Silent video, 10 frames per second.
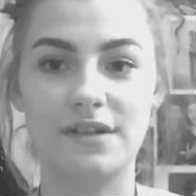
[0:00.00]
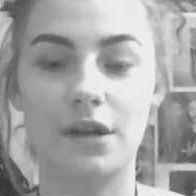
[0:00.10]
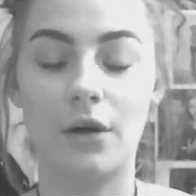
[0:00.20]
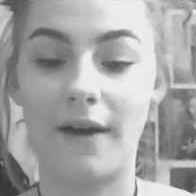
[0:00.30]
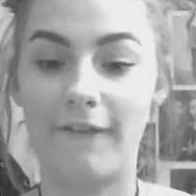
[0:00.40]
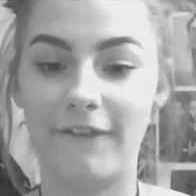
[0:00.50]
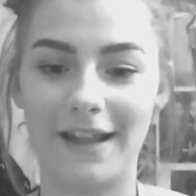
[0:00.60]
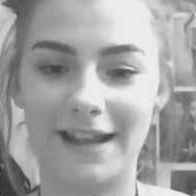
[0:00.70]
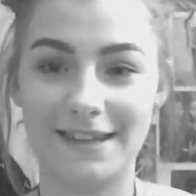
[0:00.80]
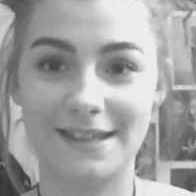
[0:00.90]
so I feel
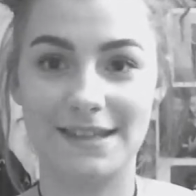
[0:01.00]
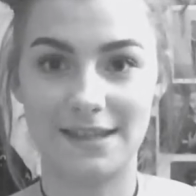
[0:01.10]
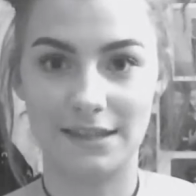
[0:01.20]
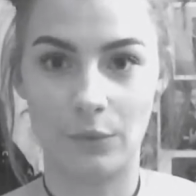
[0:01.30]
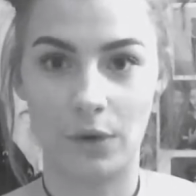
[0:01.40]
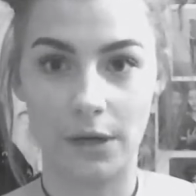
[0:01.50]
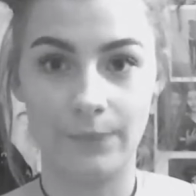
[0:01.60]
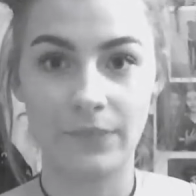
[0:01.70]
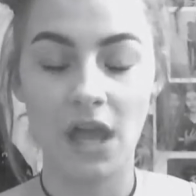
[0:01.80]
like this is the one.